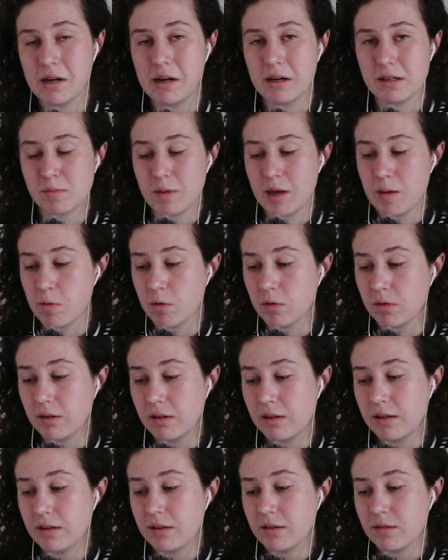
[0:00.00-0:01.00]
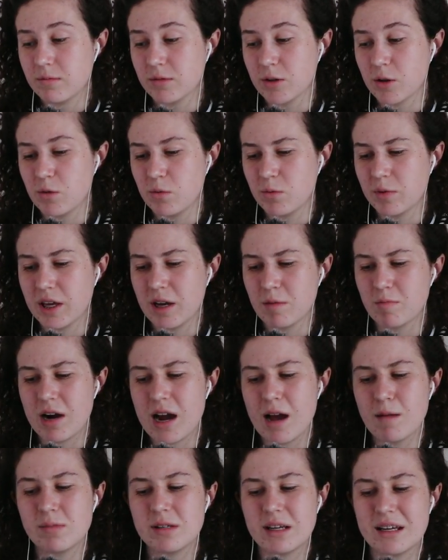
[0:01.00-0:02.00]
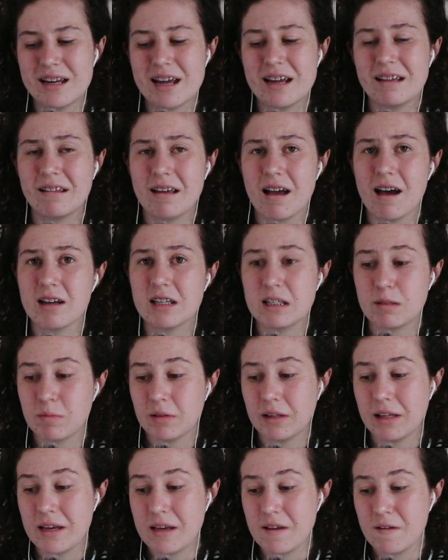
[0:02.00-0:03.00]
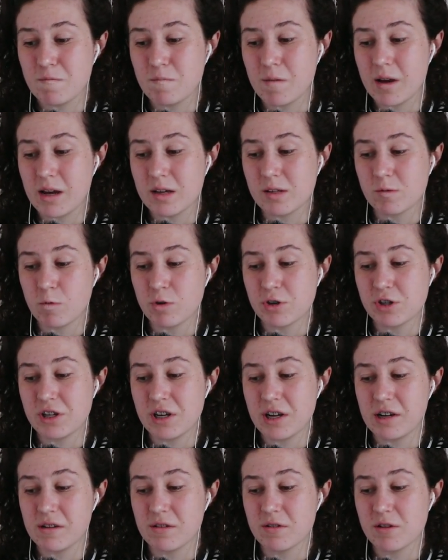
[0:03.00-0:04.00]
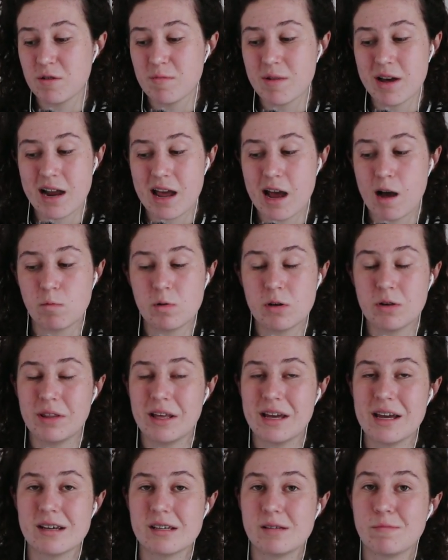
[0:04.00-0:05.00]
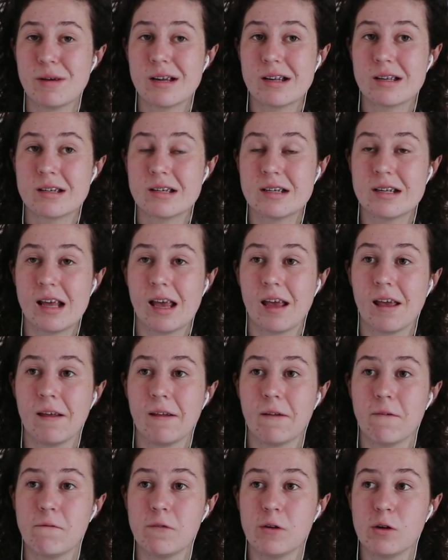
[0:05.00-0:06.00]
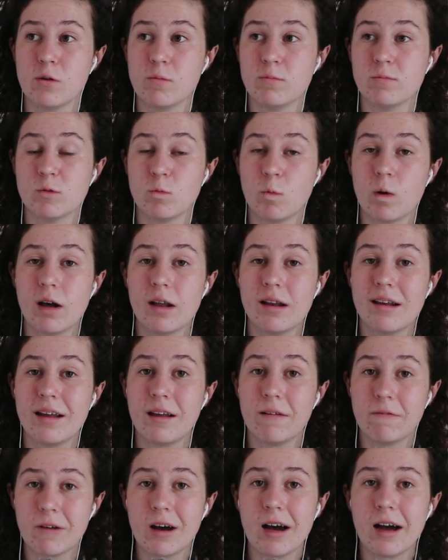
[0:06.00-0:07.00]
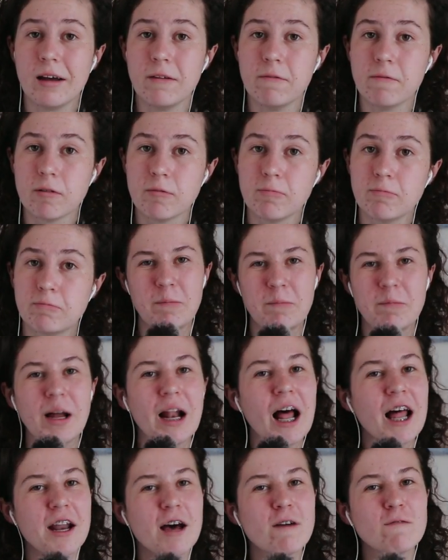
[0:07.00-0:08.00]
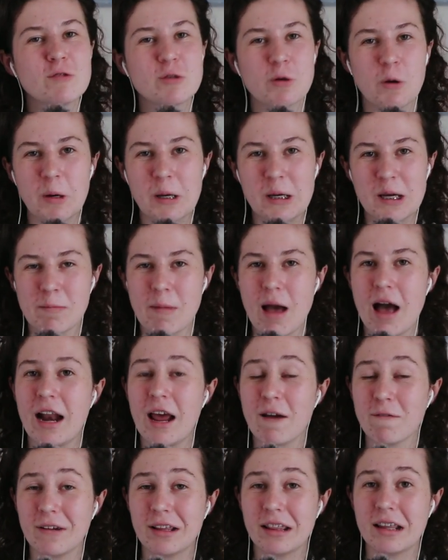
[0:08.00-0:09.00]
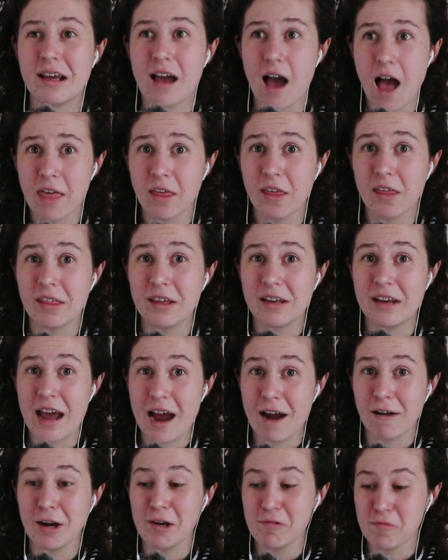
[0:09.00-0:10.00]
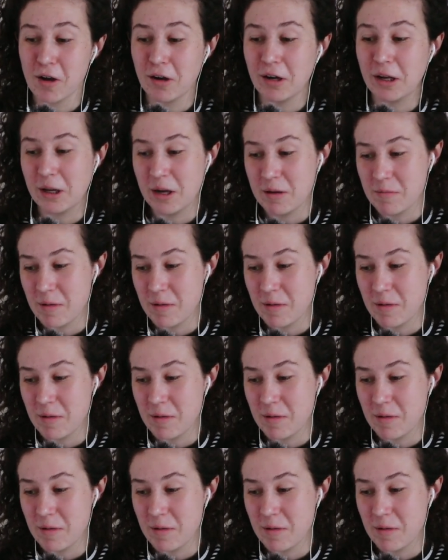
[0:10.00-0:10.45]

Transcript: by us people, so they are perhaps innately hard to believe by us watching, no matter how well they are depicted in films 1 and 5. But enough talking about everything other than Harry, Ron and